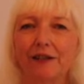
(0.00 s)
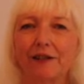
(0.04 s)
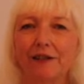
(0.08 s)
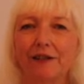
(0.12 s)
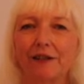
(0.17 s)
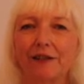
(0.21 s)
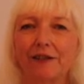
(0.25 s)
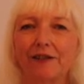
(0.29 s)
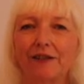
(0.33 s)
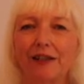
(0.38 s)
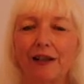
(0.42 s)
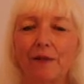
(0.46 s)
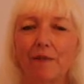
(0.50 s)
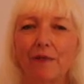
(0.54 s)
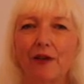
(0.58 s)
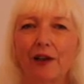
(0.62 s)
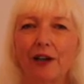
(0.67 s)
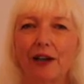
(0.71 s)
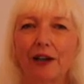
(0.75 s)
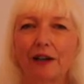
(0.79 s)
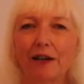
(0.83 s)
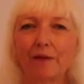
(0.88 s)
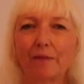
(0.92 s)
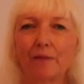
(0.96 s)
the same
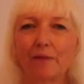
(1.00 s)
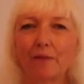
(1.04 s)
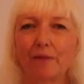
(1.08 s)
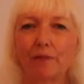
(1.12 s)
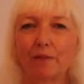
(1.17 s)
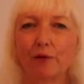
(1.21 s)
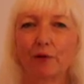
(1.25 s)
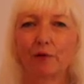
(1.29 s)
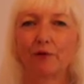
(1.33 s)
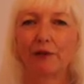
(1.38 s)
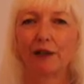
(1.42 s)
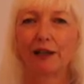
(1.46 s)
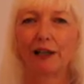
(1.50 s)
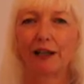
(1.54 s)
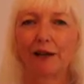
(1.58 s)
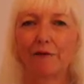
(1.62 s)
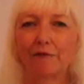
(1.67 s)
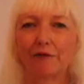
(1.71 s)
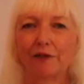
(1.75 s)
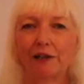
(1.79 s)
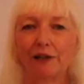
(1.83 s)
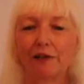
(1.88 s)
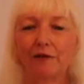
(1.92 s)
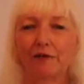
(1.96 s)
thing, moving
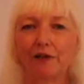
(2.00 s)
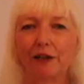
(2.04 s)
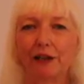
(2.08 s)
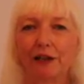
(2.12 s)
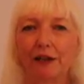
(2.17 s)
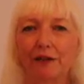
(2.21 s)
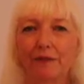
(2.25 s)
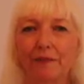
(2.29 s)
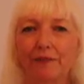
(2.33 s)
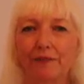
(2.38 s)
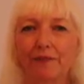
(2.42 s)
left and right.